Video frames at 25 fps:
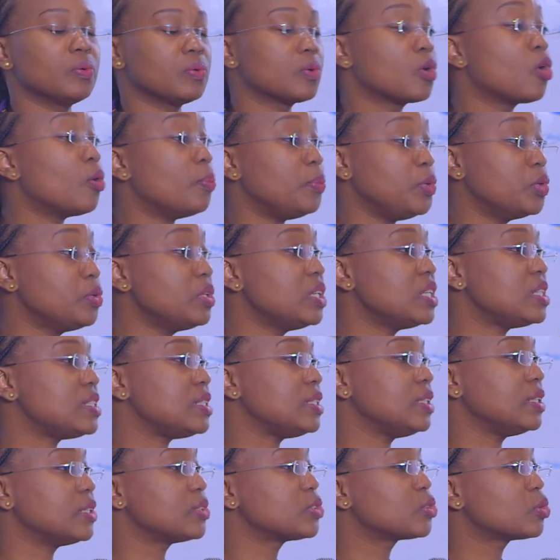
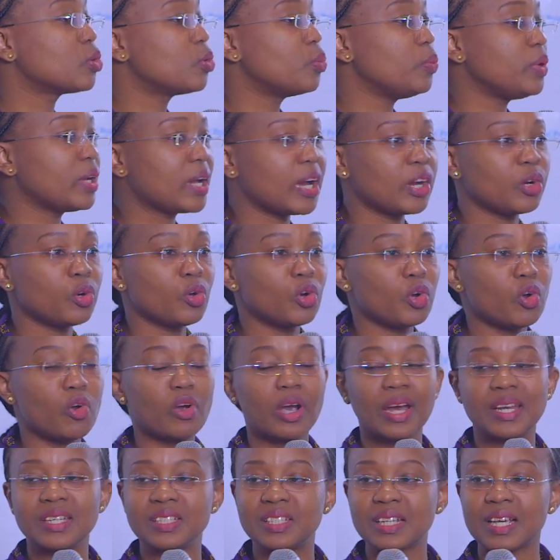community, so we can no
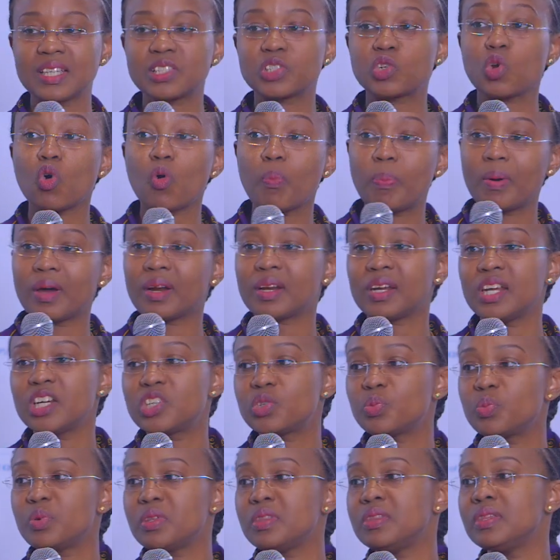longer just
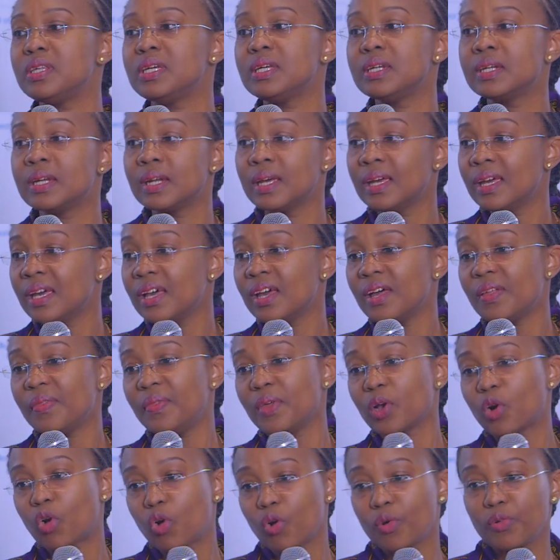operate within
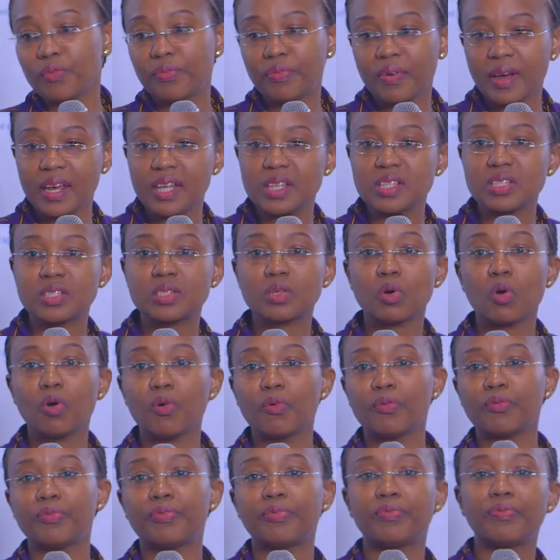the confines
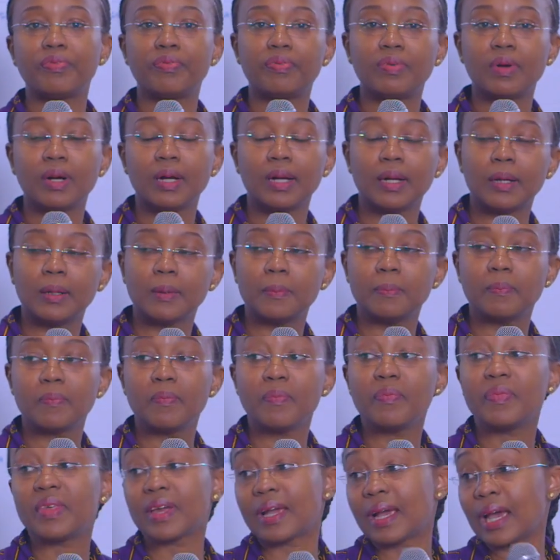of
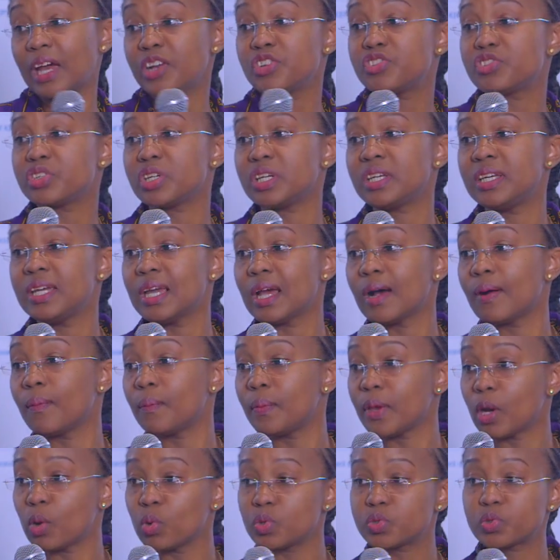the country here.
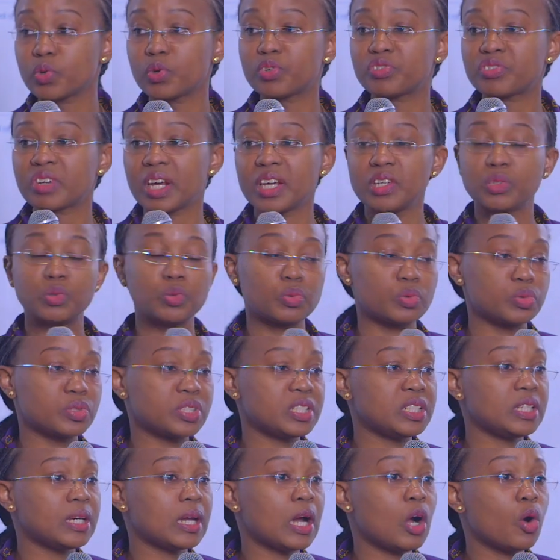We are also trying to
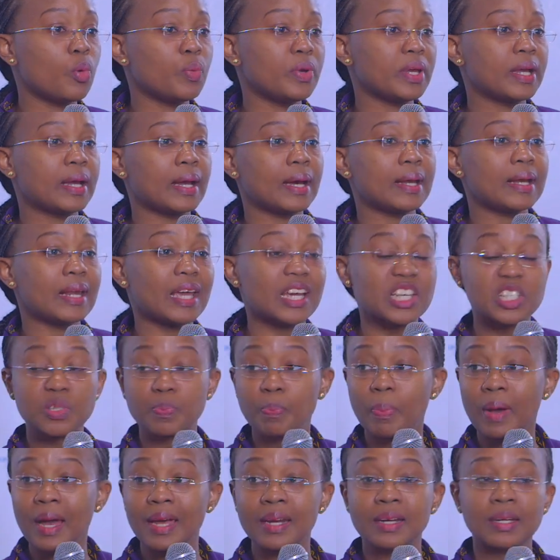see how we can
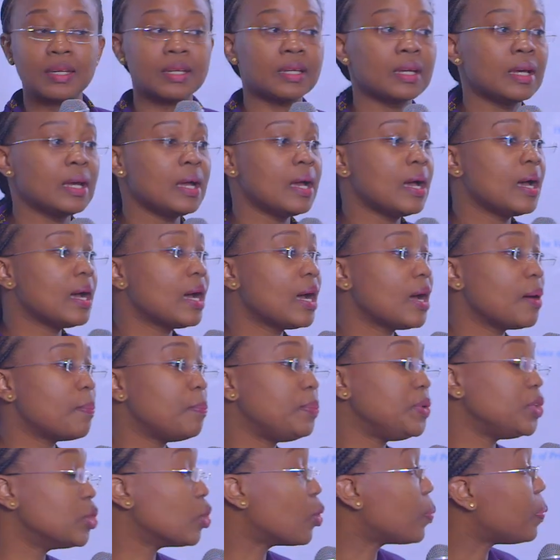expand
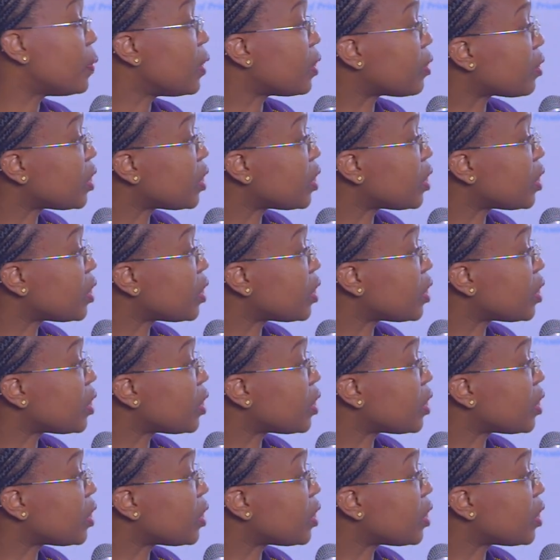beyond the